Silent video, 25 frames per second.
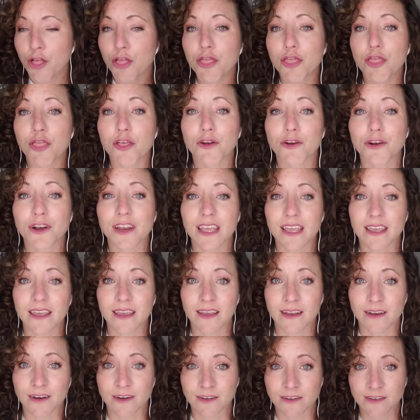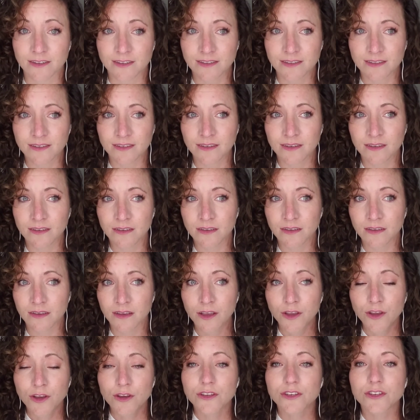30 years
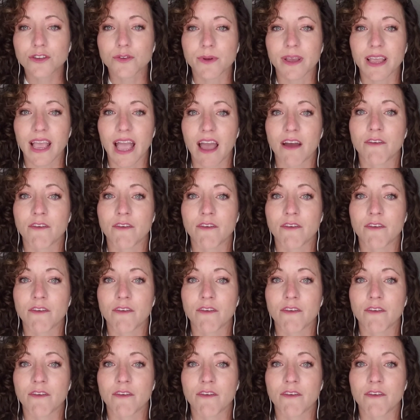doing